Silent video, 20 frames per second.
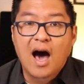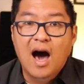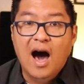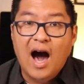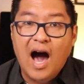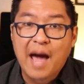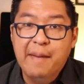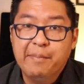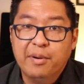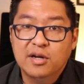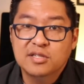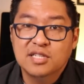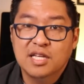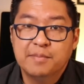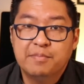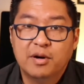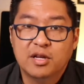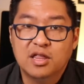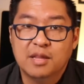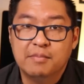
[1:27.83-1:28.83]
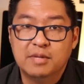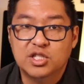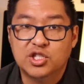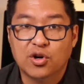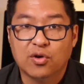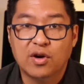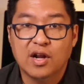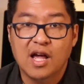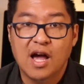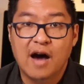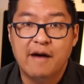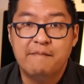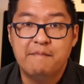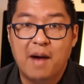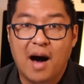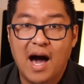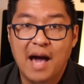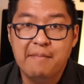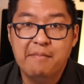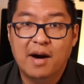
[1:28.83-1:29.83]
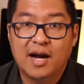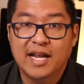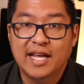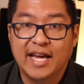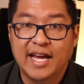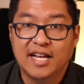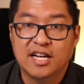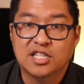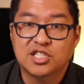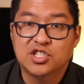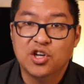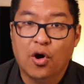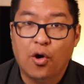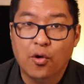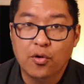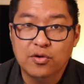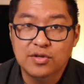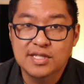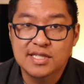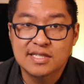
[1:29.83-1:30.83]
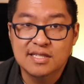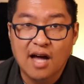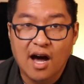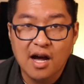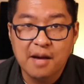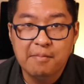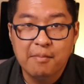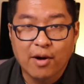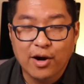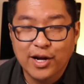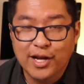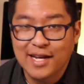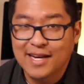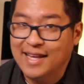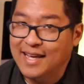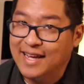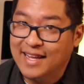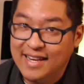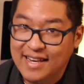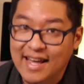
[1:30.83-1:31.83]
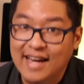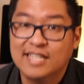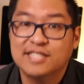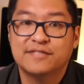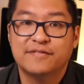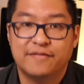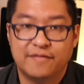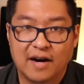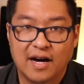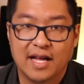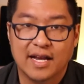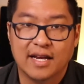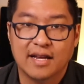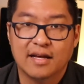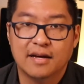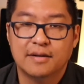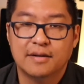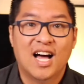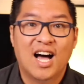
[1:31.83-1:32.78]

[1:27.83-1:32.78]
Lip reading: I personally put the majority of my money in a total stock market index fund.